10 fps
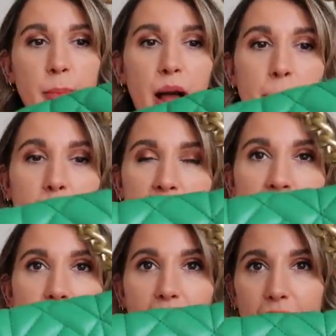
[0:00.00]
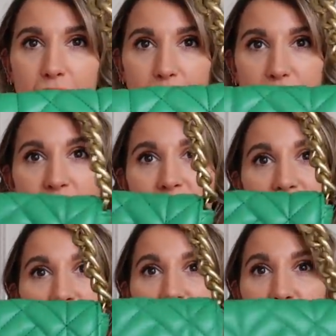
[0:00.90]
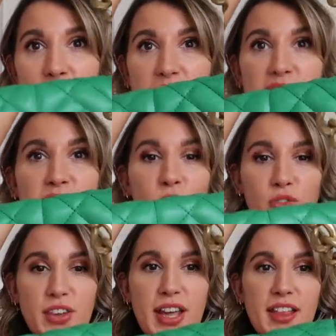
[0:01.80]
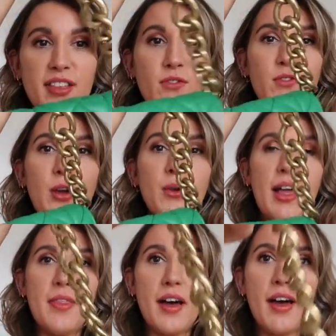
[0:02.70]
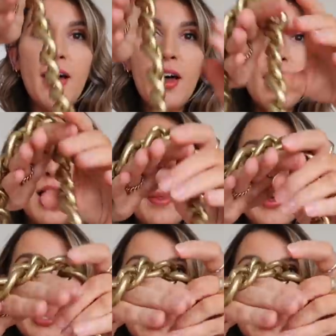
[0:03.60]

but I must say this is like the softest faux leather, and then it